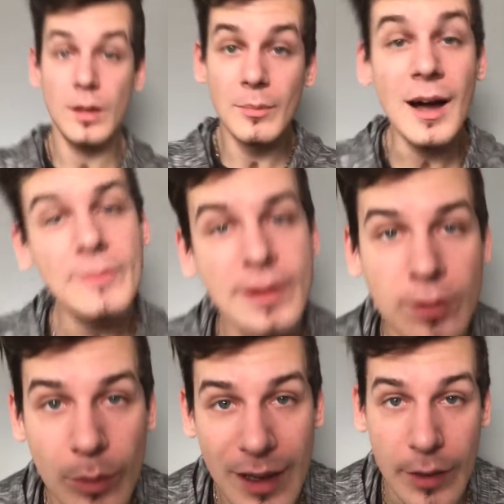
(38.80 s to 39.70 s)
My
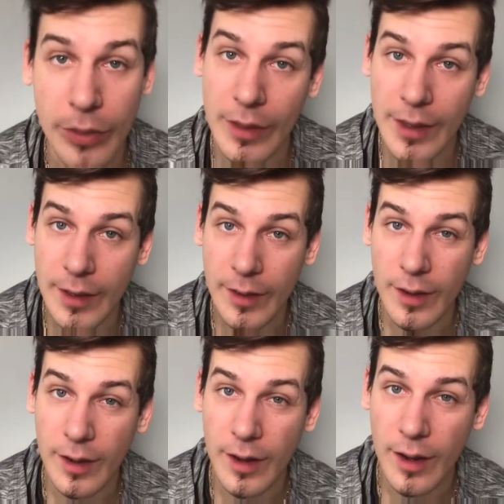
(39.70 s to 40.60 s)
favorite way to think
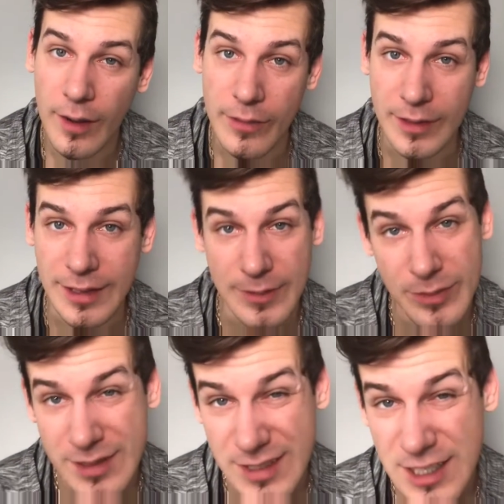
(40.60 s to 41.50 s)
of the
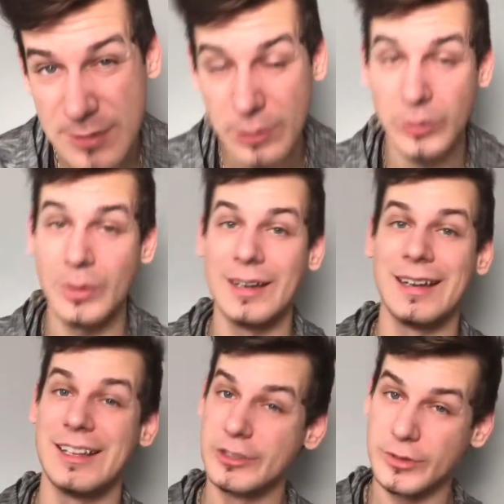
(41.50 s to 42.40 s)
differences between
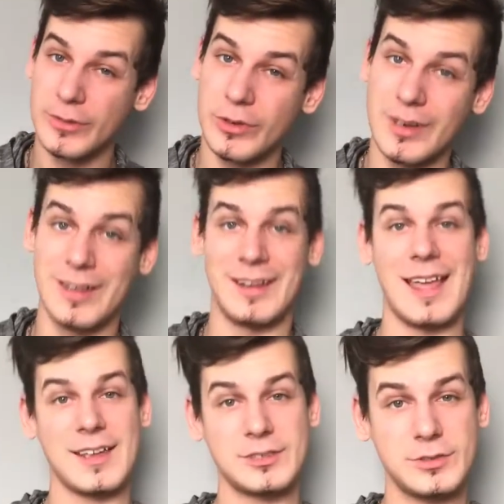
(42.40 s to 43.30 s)
an introvert and
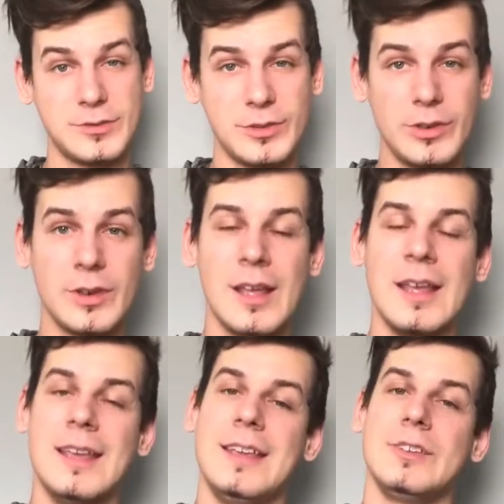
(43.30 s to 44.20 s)
an extrovert
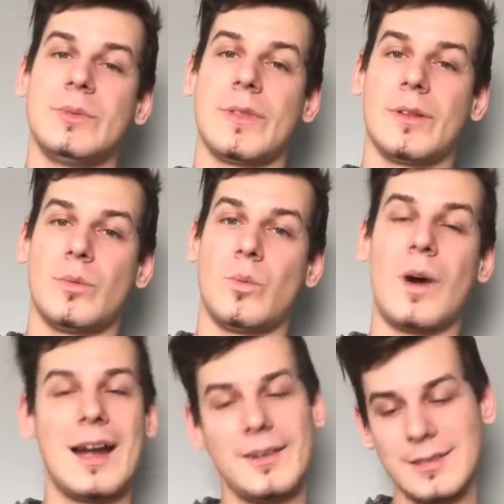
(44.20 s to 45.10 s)
is with a
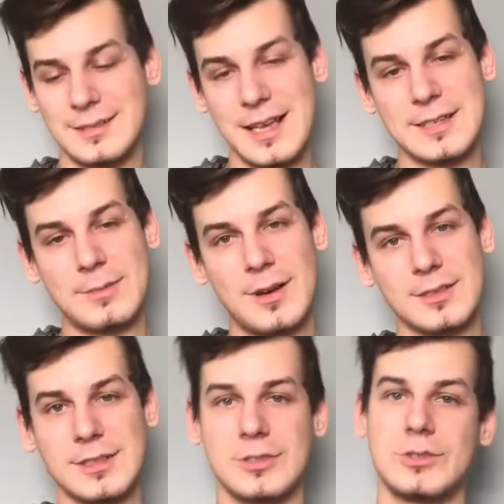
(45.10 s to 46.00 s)
wireless
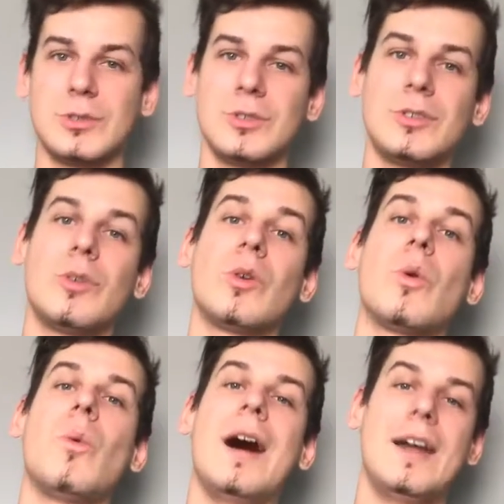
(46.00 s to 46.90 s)
Xbox controller or
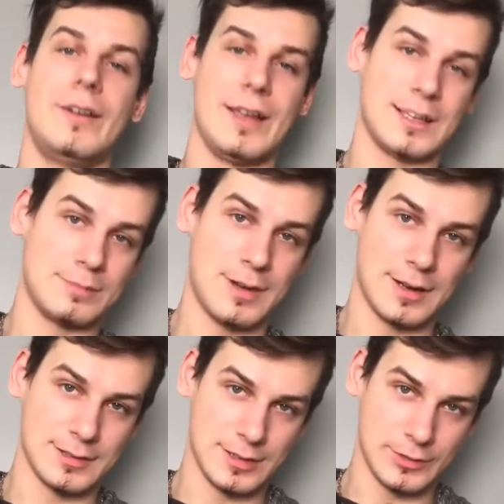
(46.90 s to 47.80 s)
a wired Xbox